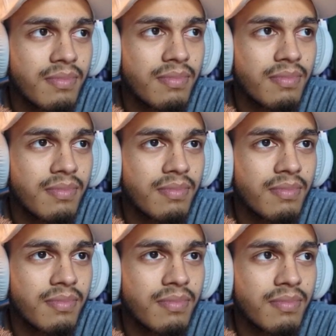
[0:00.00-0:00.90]

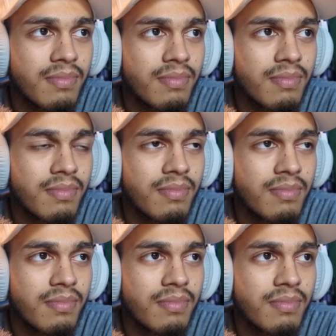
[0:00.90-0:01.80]

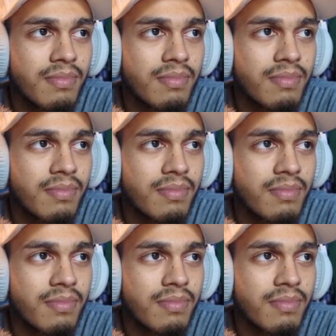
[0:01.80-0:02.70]

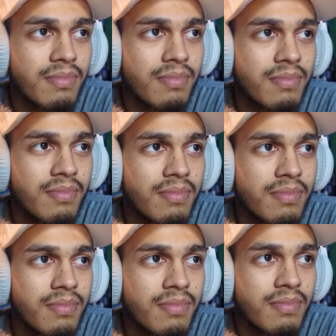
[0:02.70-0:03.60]

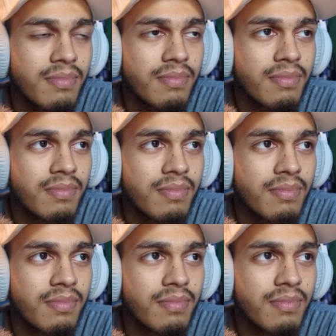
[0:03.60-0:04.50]

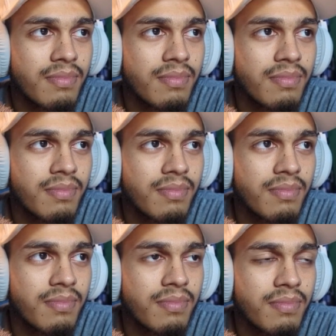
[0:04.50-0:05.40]

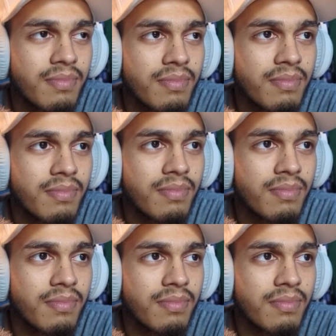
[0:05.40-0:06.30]

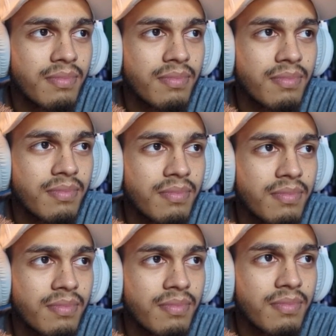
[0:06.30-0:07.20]

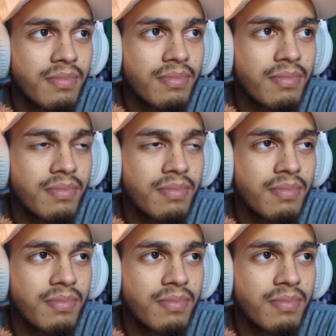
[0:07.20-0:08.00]
No words are spoken by the person on screen.